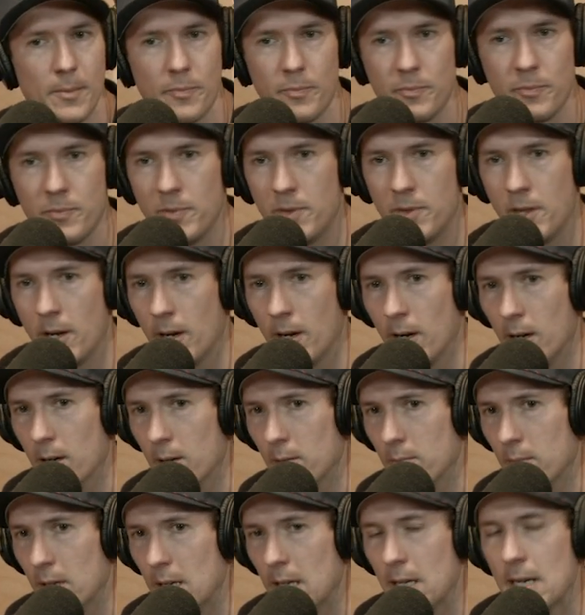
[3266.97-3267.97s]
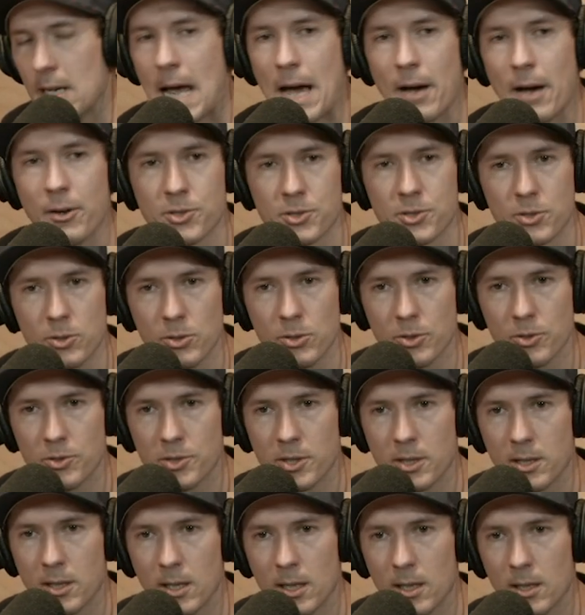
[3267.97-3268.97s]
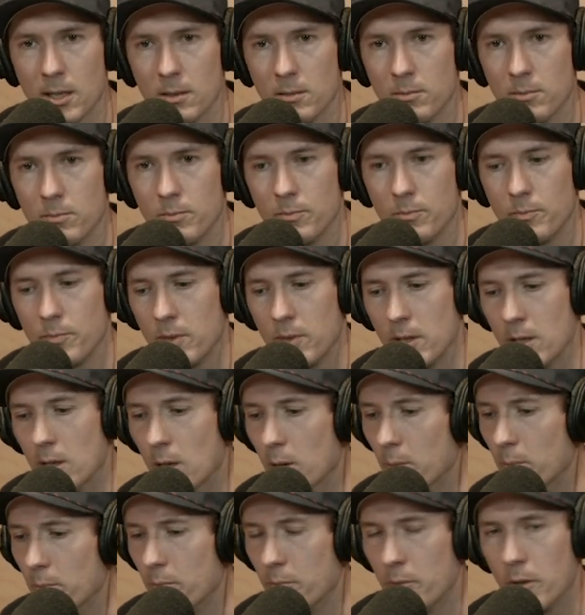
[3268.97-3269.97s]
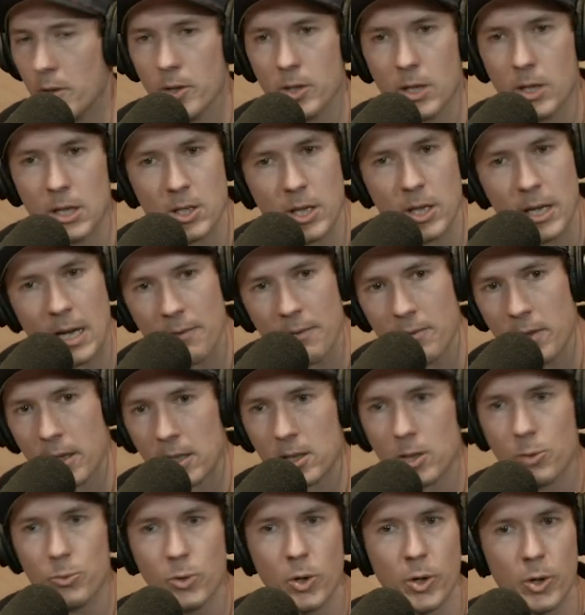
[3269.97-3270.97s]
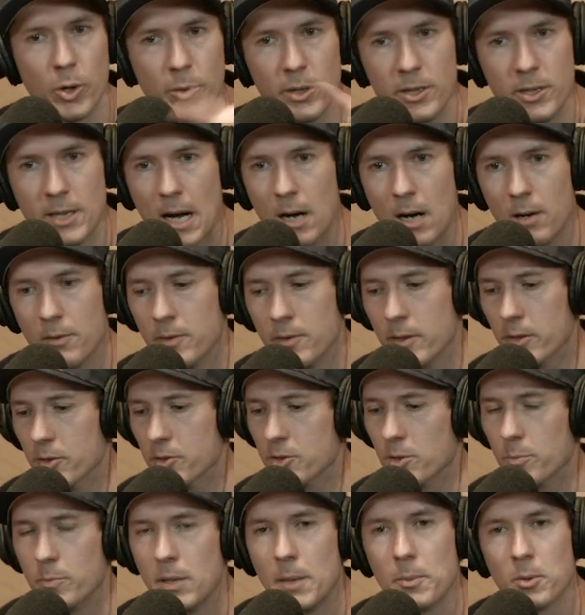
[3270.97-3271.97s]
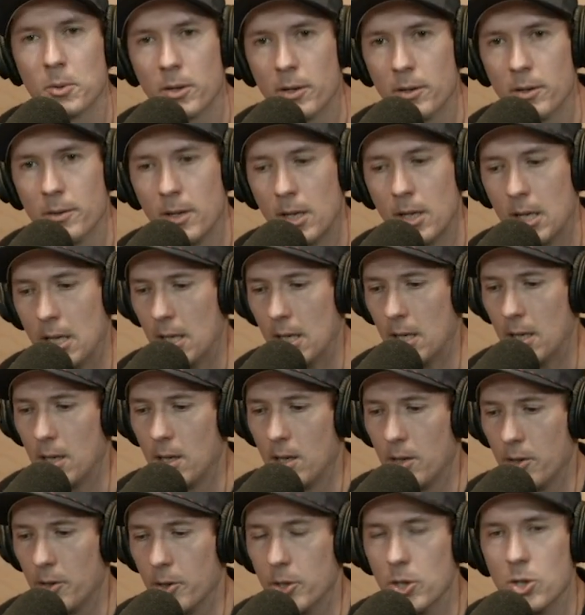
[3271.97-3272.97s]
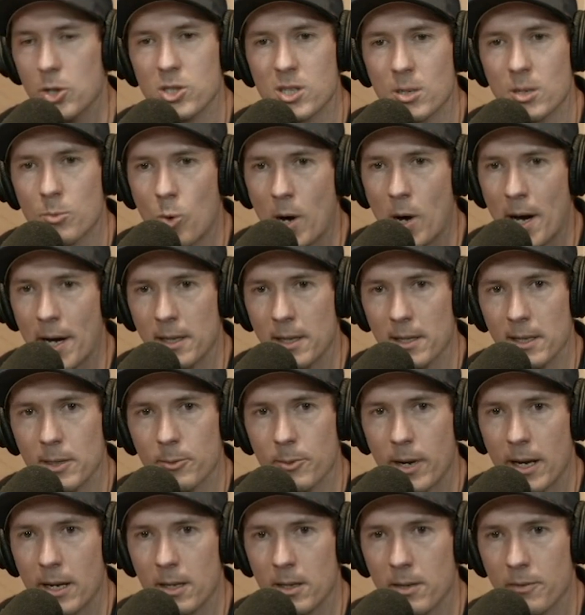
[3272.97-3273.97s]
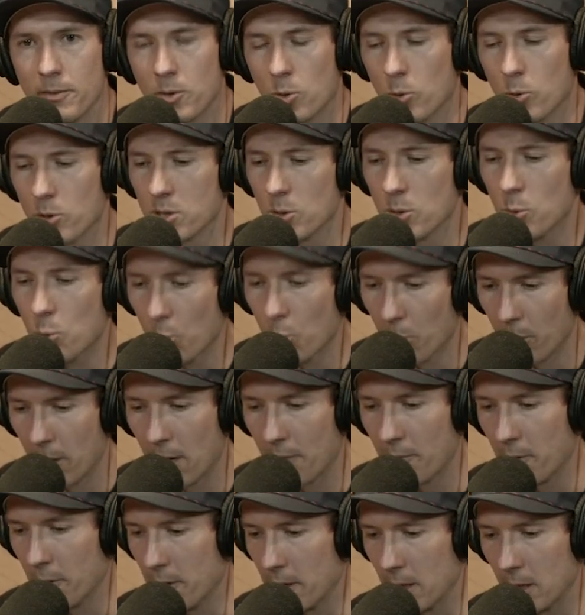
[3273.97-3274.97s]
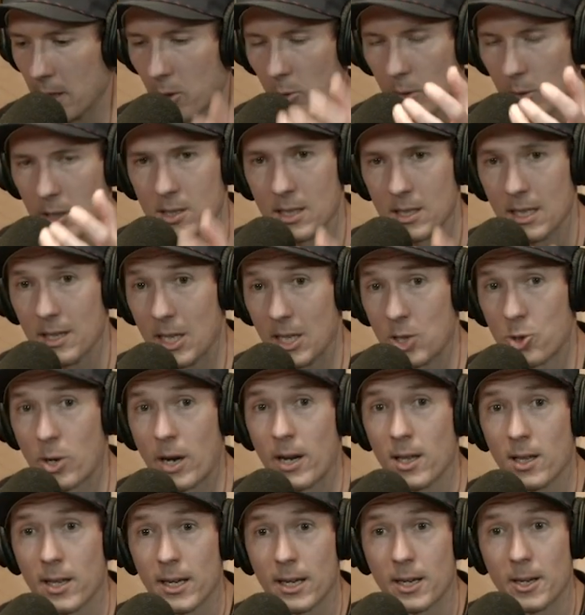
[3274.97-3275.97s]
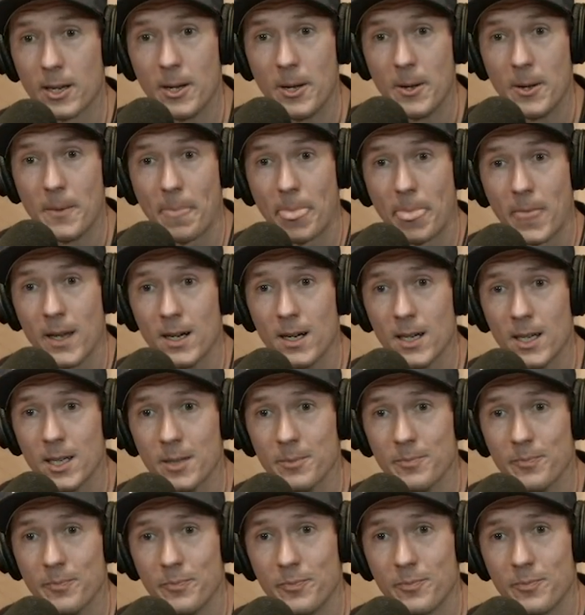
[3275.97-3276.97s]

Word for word: they're in households and, and you know, they they have like the rotary dial phone, so people are they're using them widely, right? And of course, the war effort increased it. They try to like um,